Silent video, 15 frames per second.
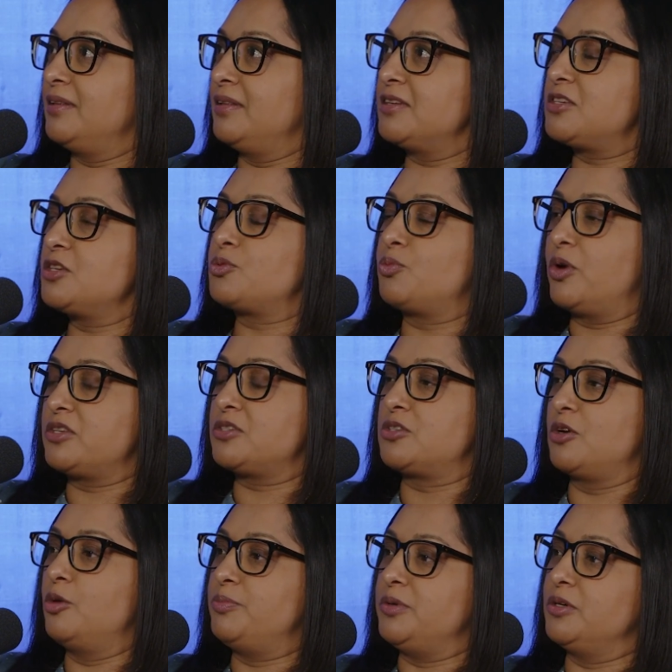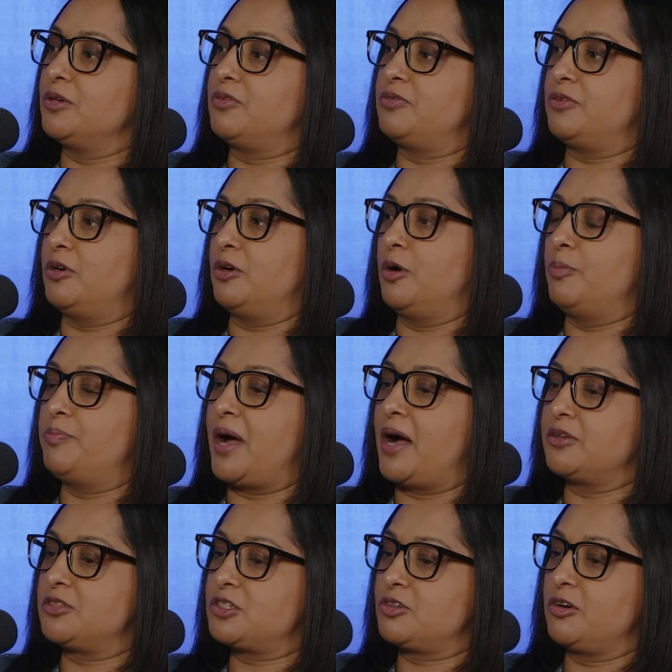this is what's so beautiful
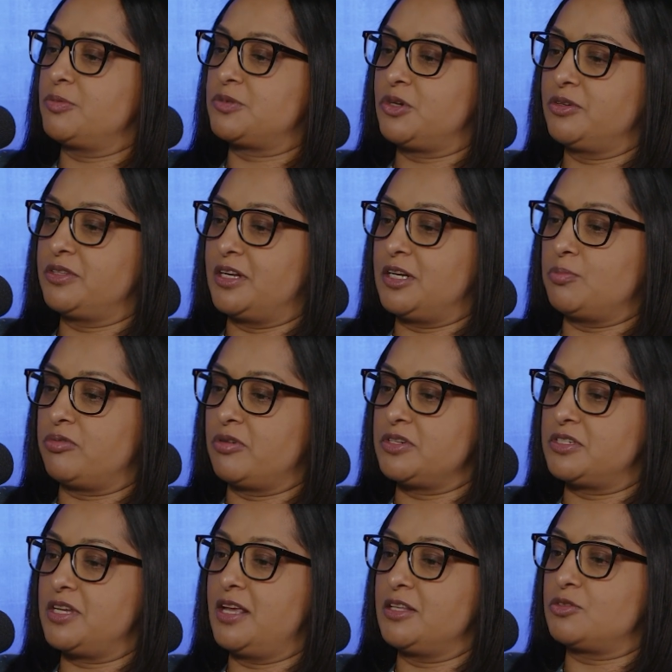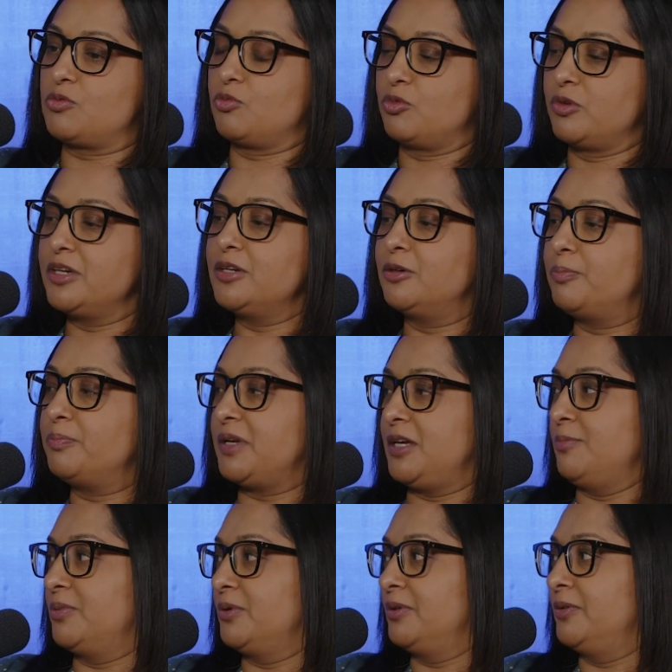about Scripture, that it presents real
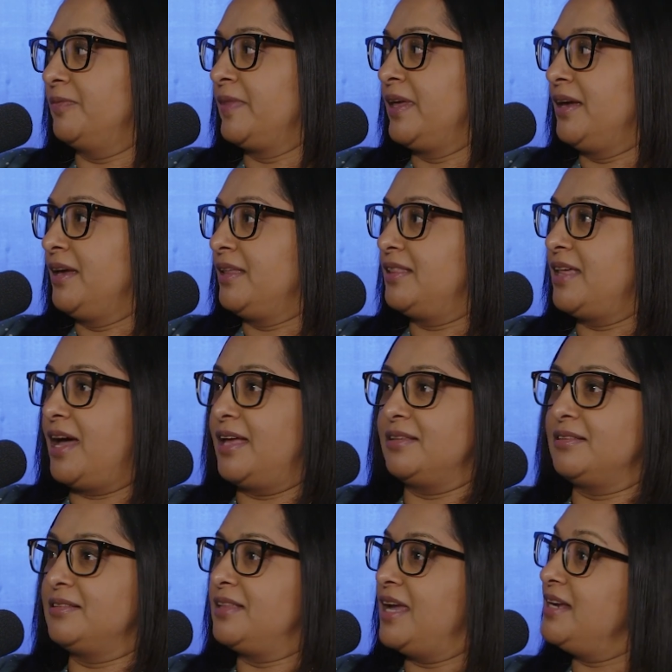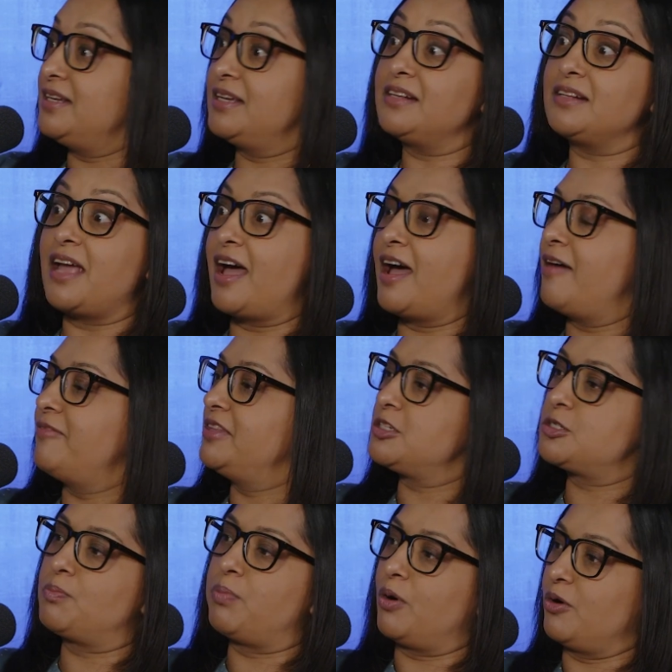people, that they didn't have
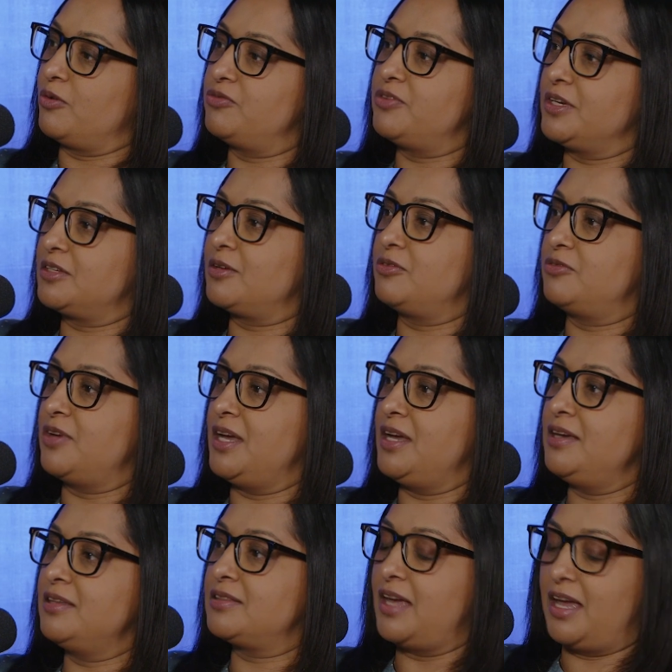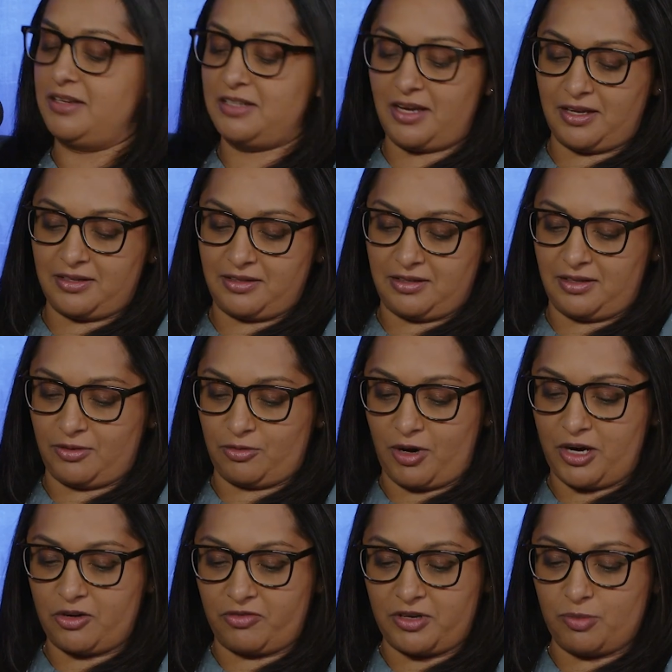this perfect faith, and yet the
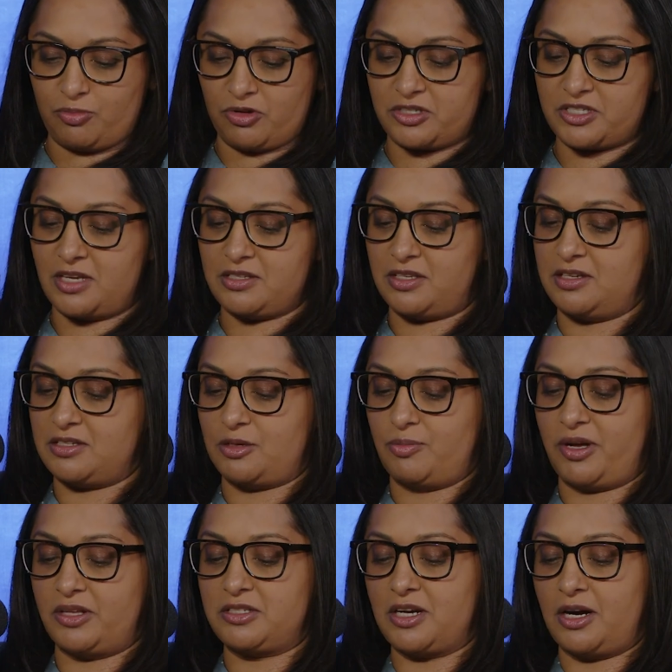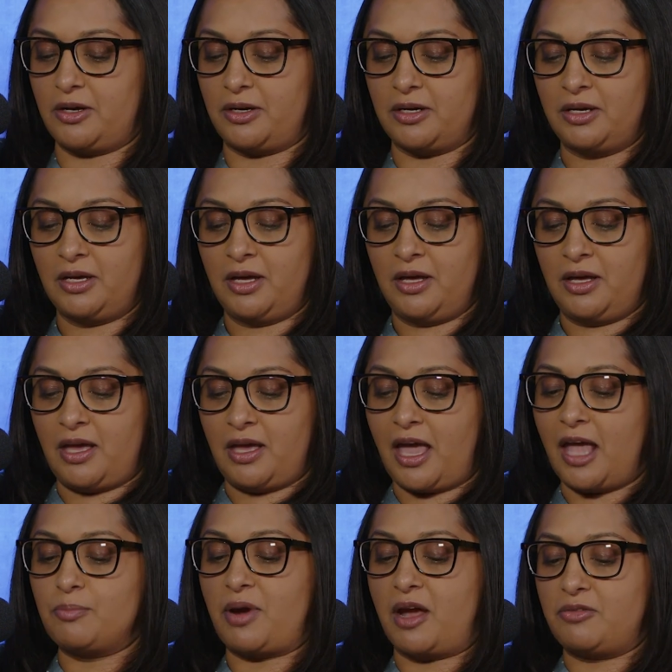writer of Hebrews says this about Sarah,
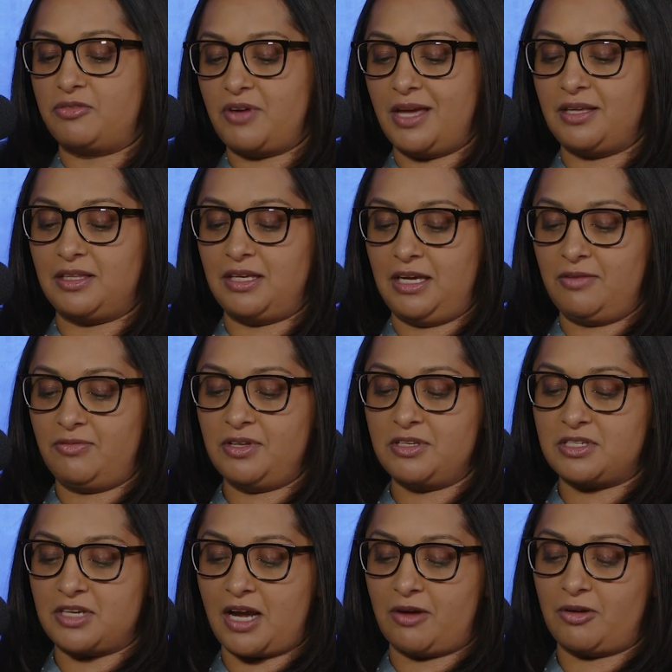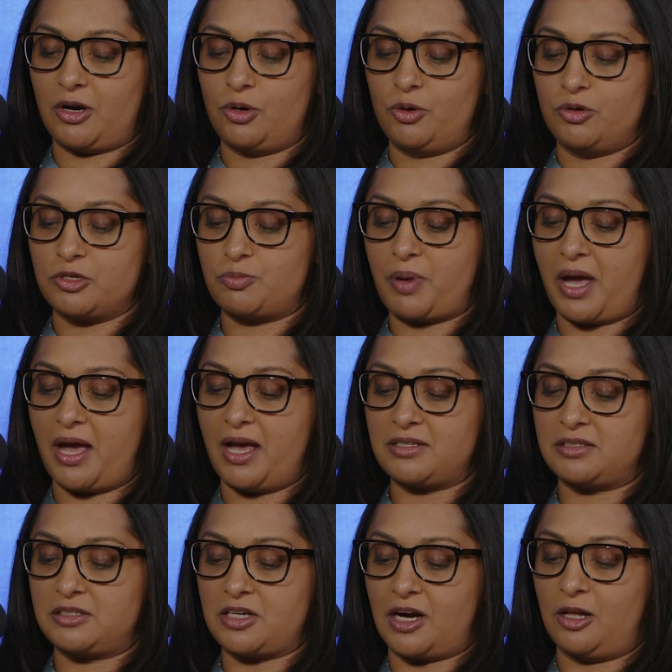and by faith, even Sarah, who was
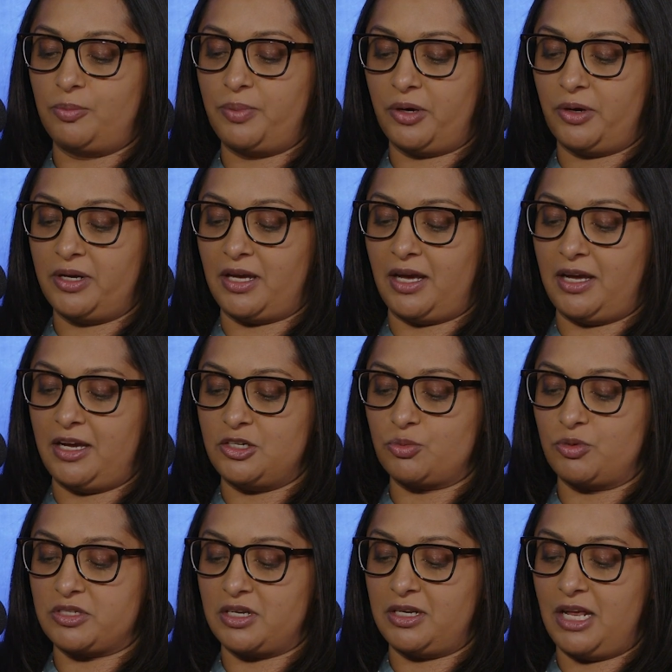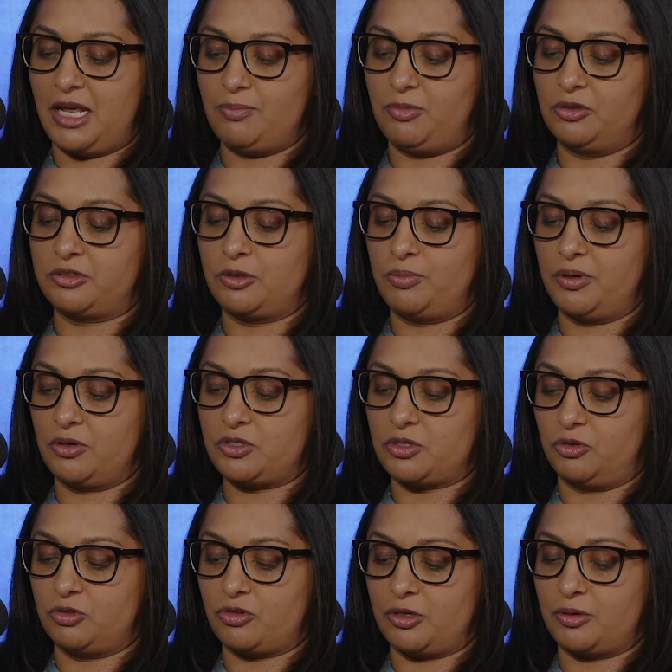past childbearing age, was enabled to bear
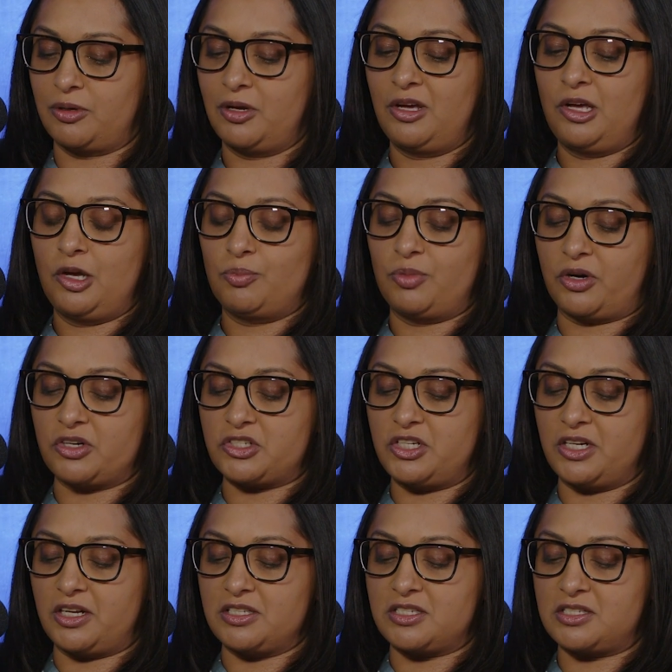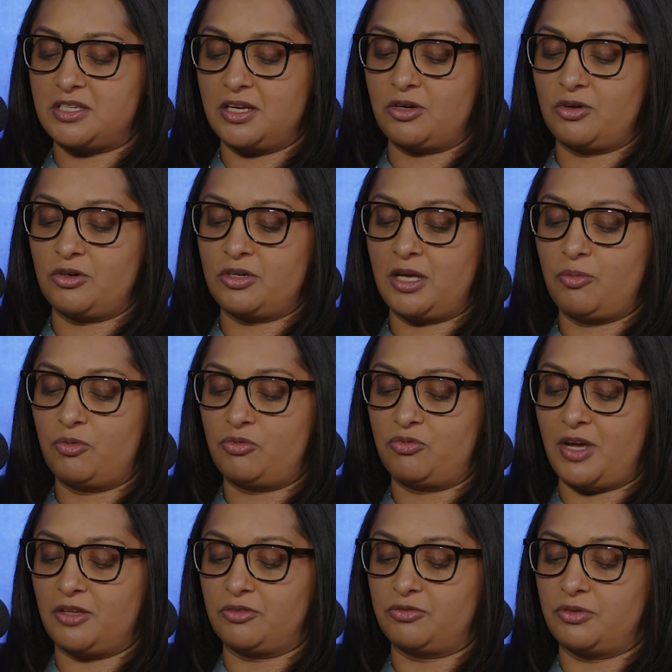children because she considered him
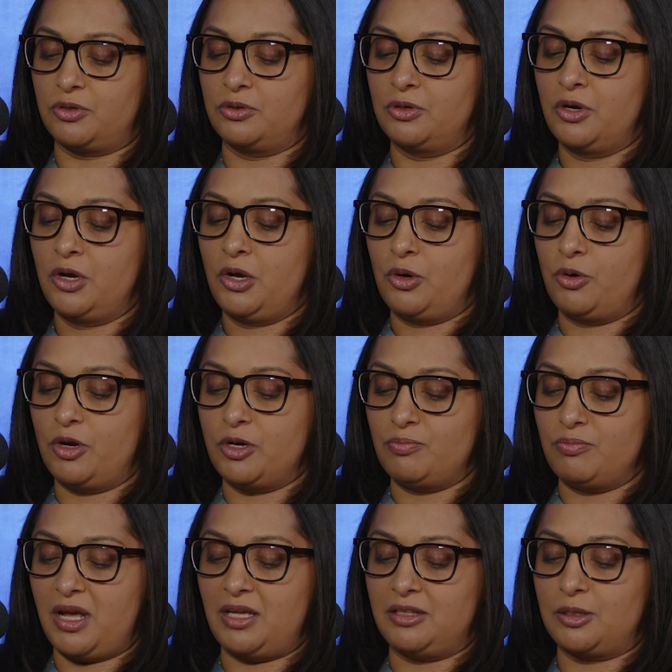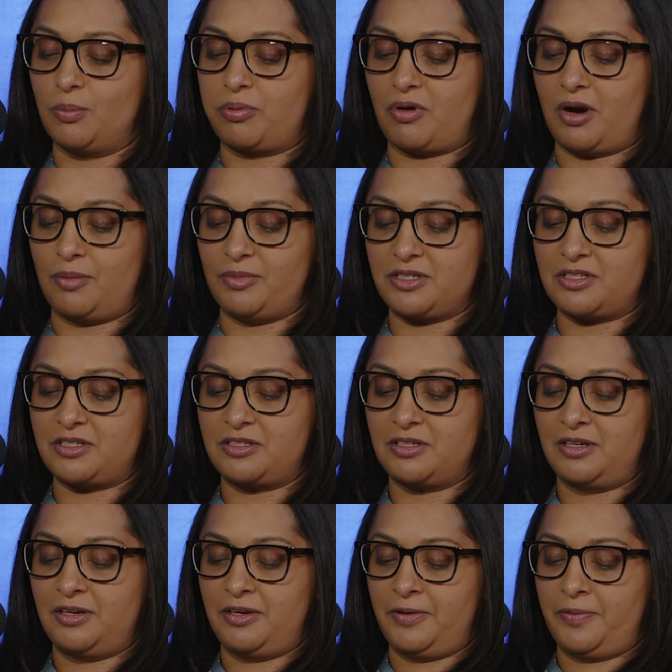faithful who had made the promise.
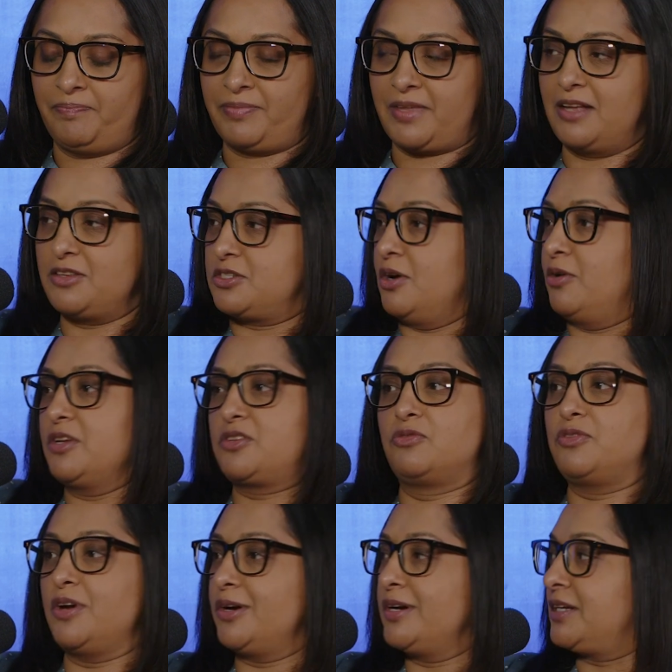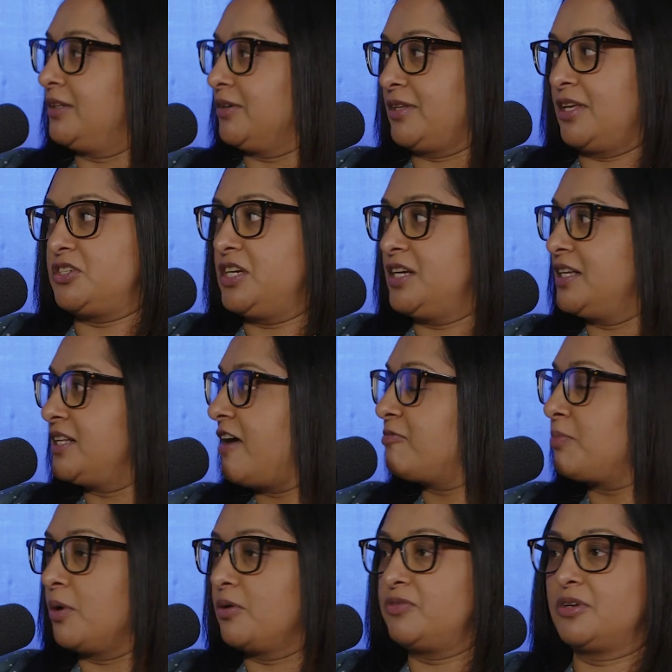And so it's very clear that she didn't
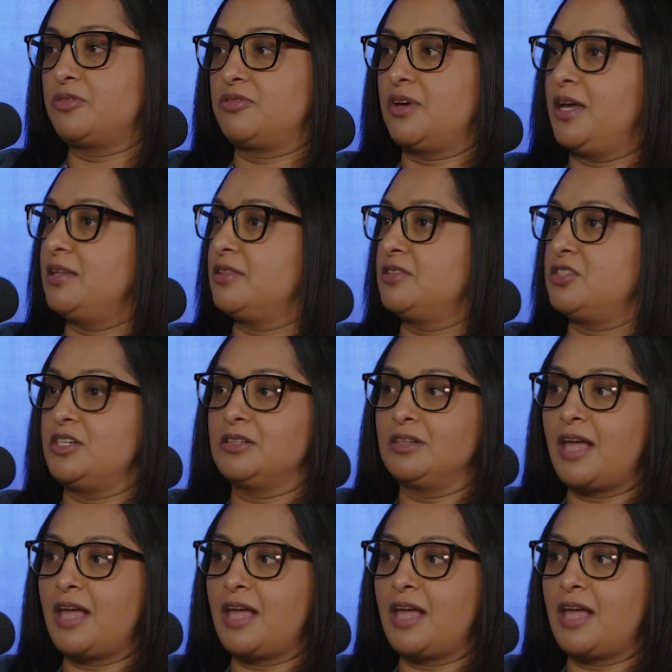have perfect faith. She